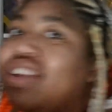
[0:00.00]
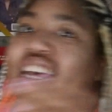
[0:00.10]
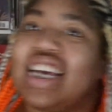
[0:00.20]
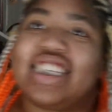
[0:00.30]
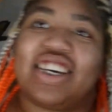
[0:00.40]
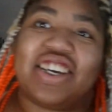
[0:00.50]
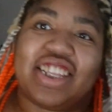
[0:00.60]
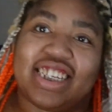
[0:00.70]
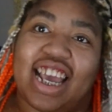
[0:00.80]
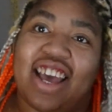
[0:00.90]
like I tell you
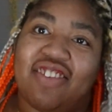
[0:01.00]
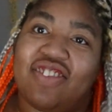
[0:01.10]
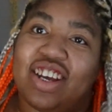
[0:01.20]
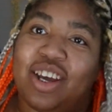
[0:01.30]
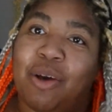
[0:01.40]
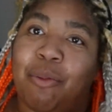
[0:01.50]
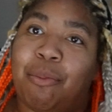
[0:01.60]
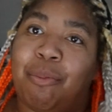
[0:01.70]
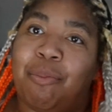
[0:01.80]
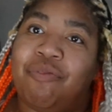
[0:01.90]
this every
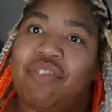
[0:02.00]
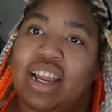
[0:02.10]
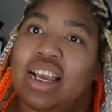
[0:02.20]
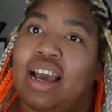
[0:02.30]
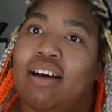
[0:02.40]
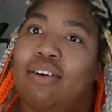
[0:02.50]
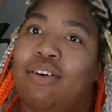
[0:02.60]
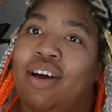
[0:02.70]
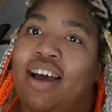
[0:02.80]
video.